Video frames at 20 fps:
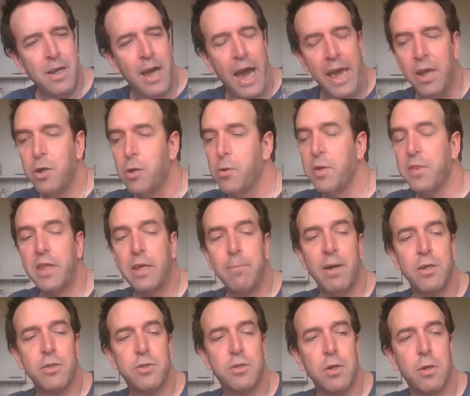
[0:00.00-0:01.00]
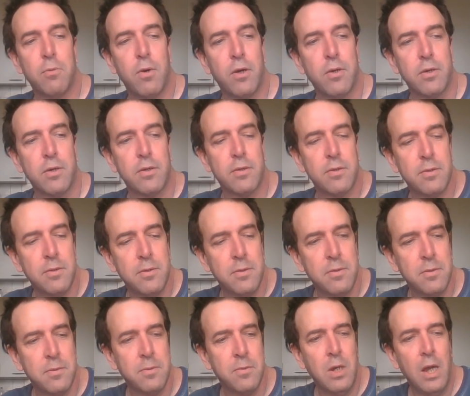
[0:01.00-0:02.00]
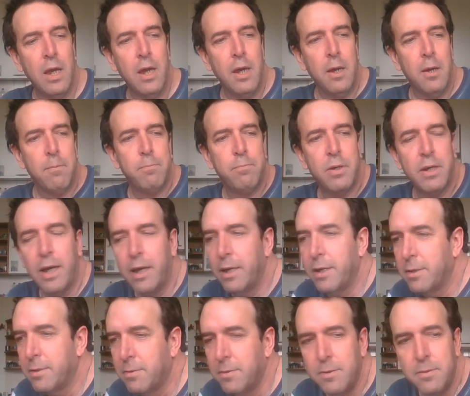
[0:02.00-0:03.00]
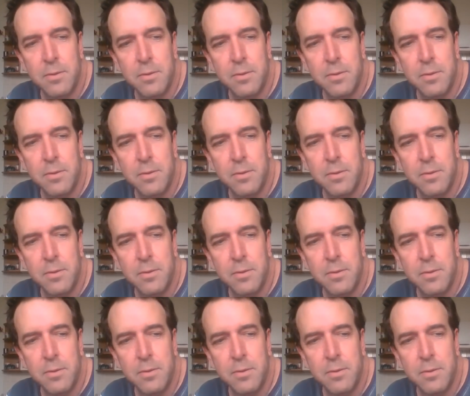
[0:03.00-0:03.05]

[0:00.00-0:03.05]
I don't know anything about Joe Rogan, but I